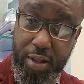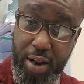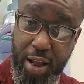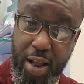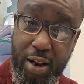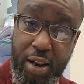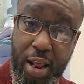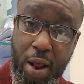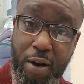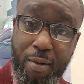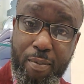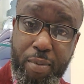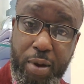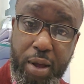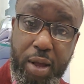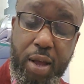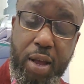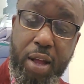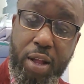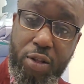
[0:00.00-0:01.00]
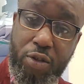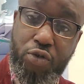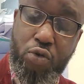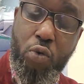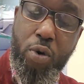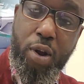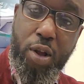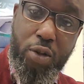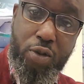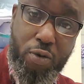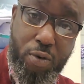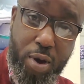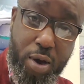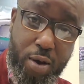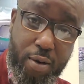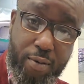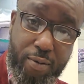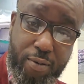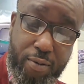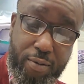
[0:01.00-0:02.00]
and that'll be in
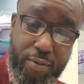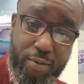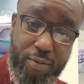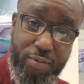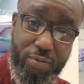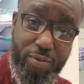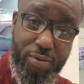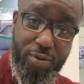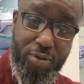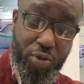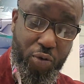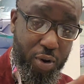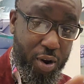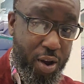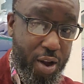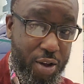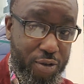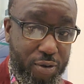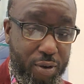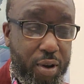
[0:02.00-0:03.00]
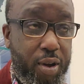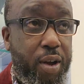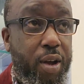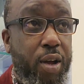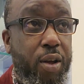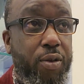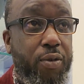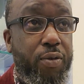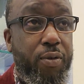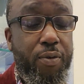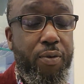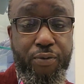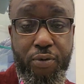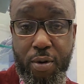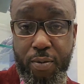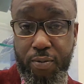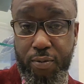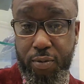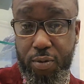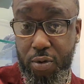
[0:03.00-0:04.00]
2012. 300 years
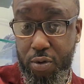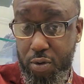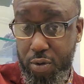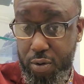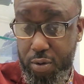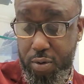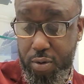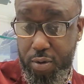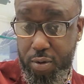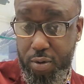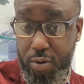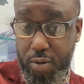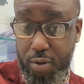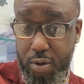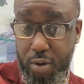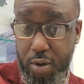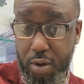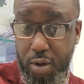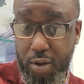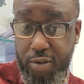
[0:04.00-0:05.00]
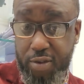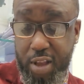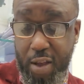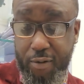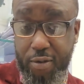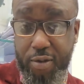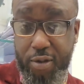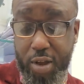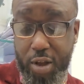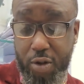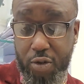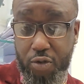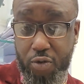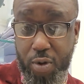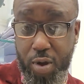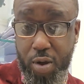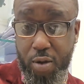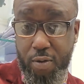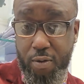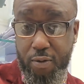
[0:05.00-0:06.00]
from
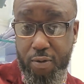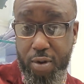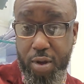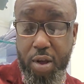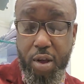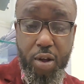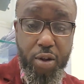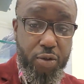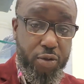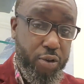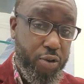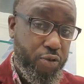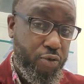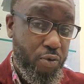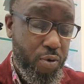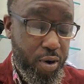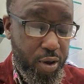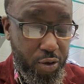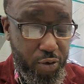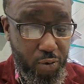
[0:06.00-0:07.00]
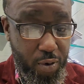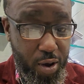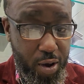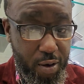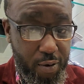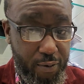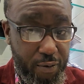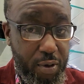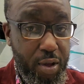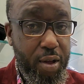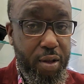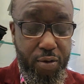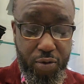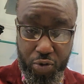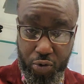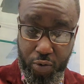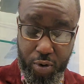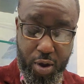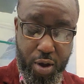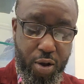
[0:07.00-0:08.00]
1712 to 2012.
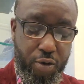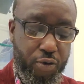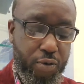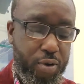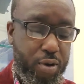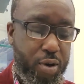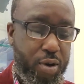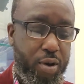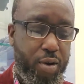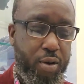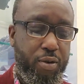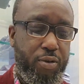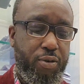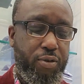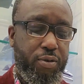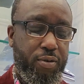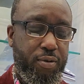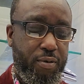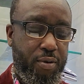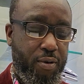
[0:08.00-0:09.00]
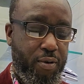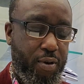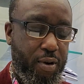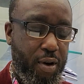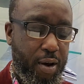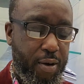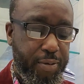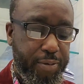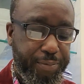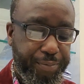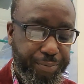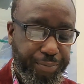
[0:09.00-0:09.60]
300 years. Okay?